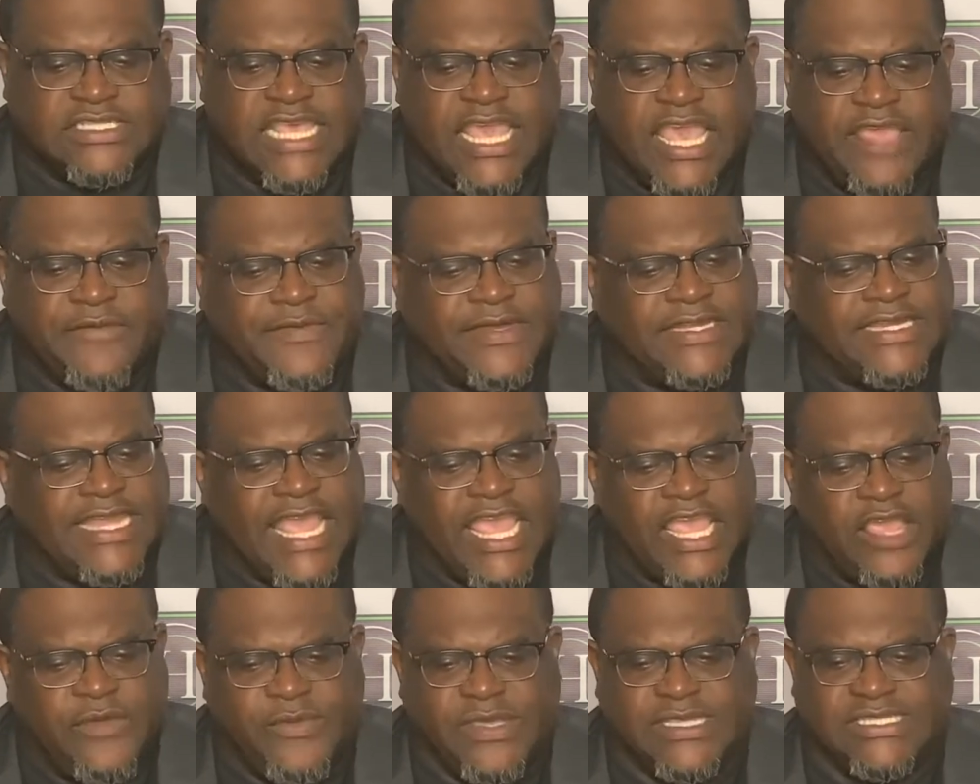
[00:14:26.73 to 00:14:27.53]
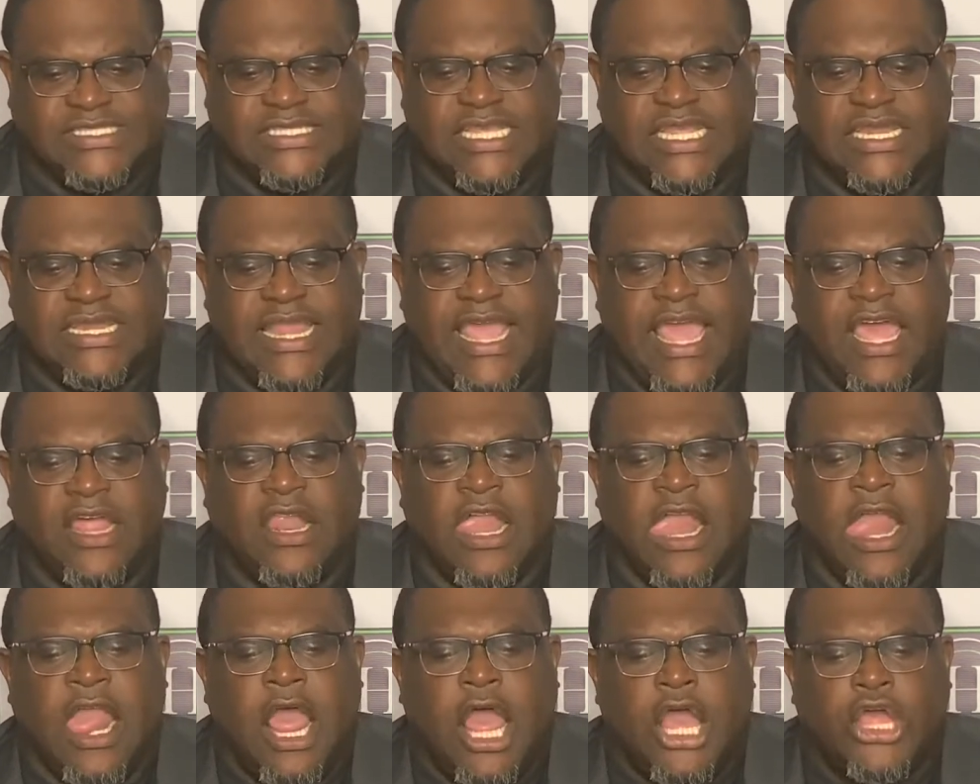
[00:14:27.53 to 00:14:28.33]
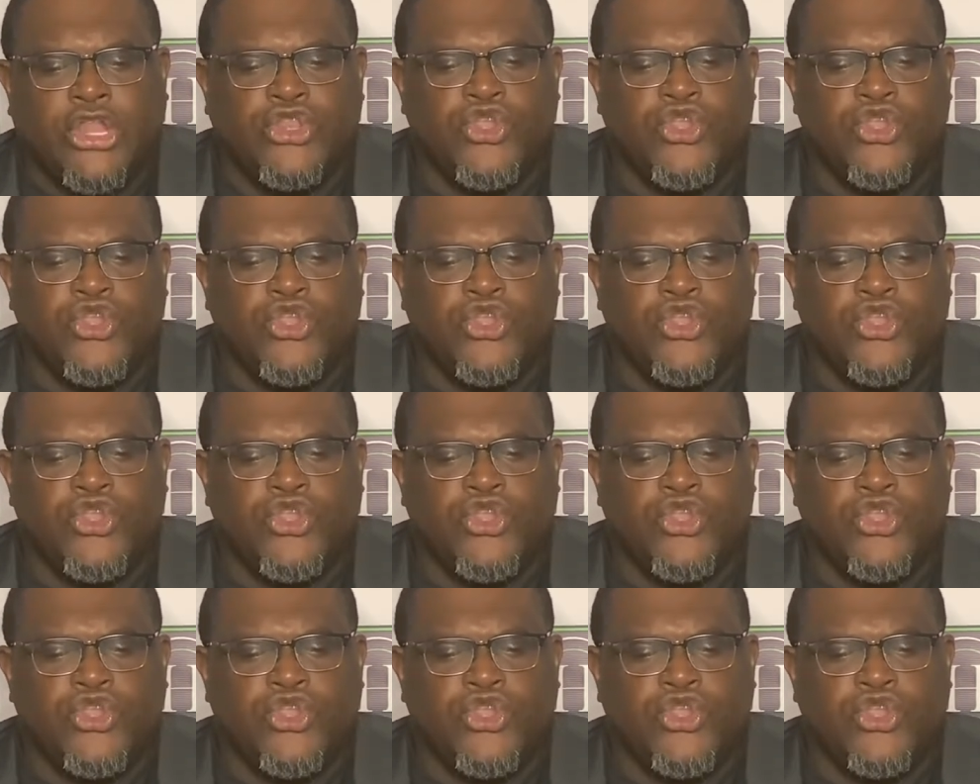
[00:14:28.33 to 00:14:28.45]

Every day we send out a